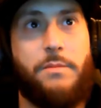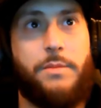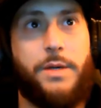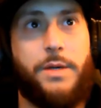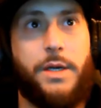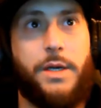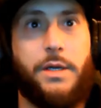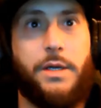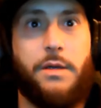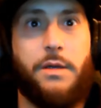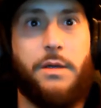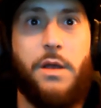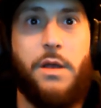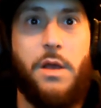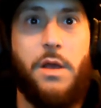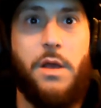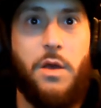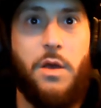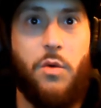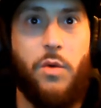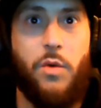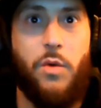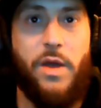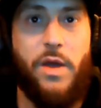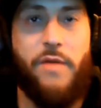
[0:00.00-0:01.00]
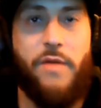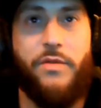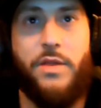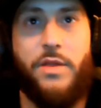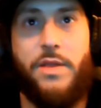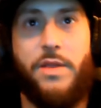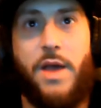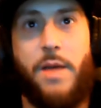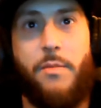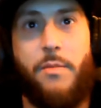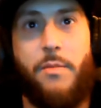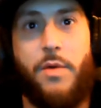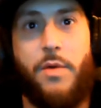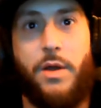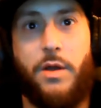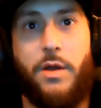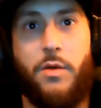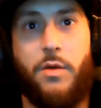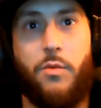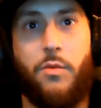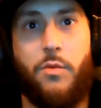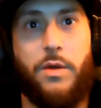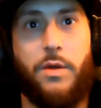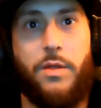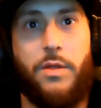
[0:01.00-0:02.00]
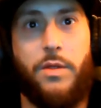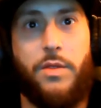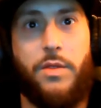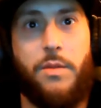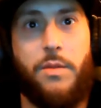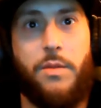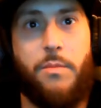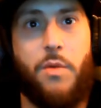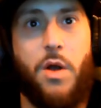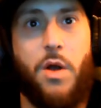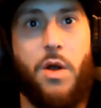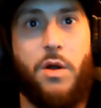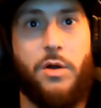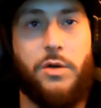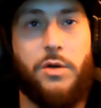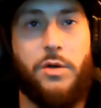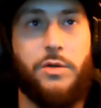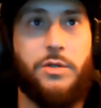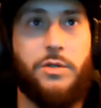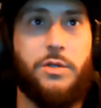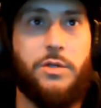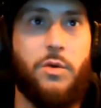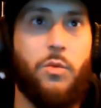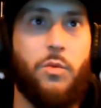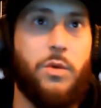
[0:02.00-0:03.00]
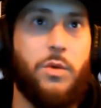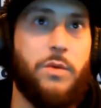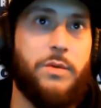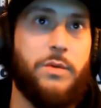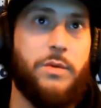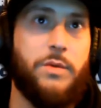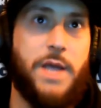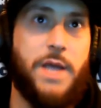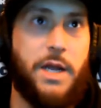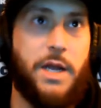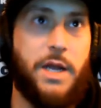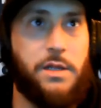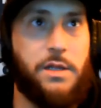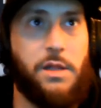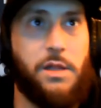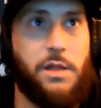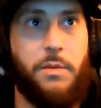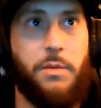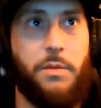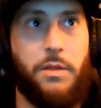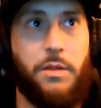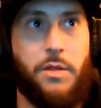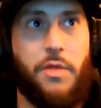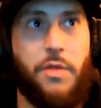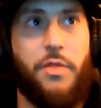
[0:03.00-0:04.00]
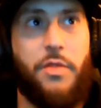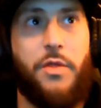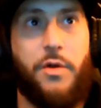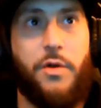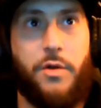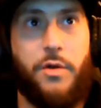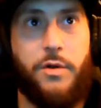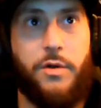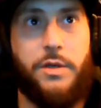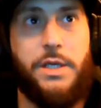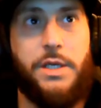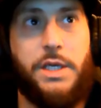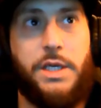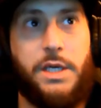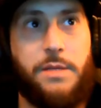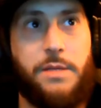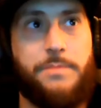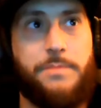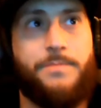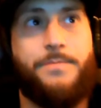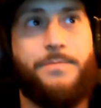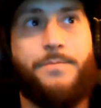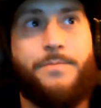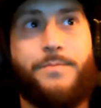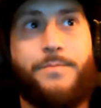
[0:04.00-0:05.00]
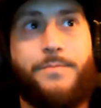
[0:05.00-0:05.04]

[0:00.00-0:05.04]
But we have the tiebreaker with the Broncos, so we would technically be the 3rd team.